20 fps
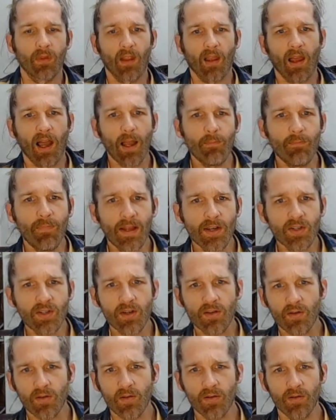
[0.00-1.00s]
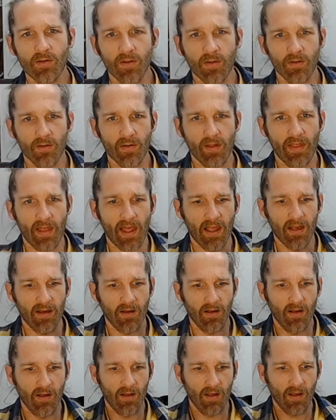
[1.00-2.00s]
I mentioned earlier that
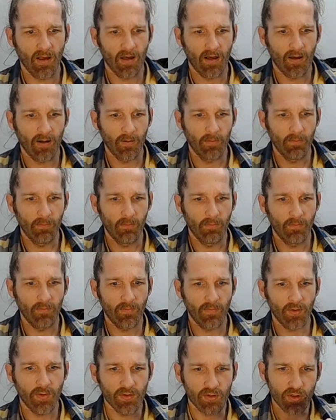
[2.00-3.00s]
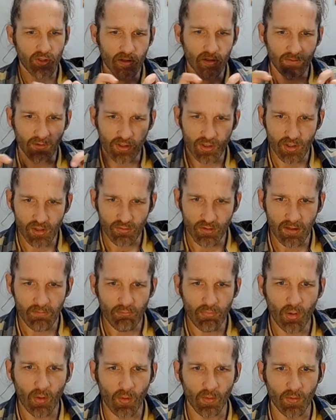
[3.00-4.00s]
there's two extreme
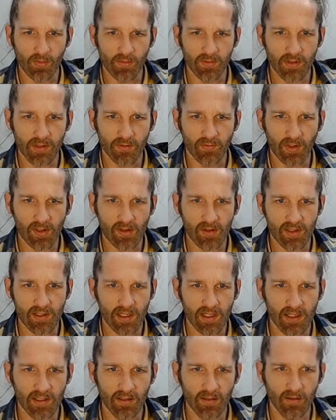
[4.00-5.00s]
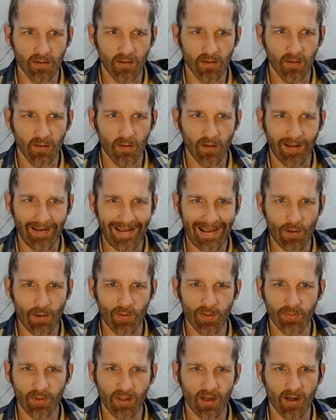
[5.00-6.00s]
poles of understanding how we
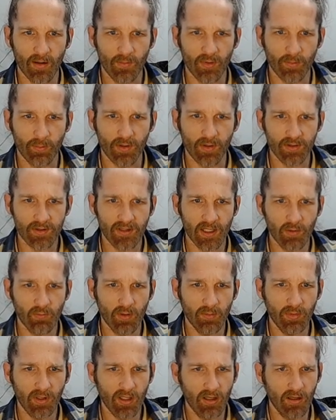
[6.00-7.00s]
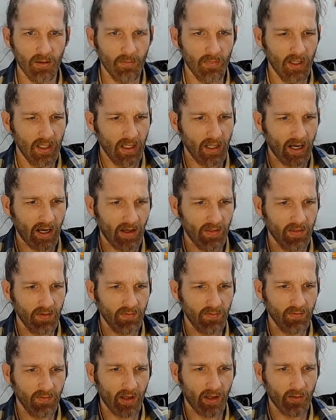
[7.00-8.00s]
become the person that we become.
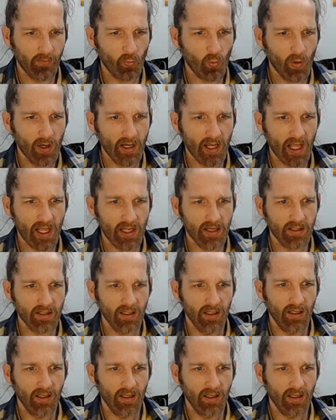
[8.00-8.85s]
On one end,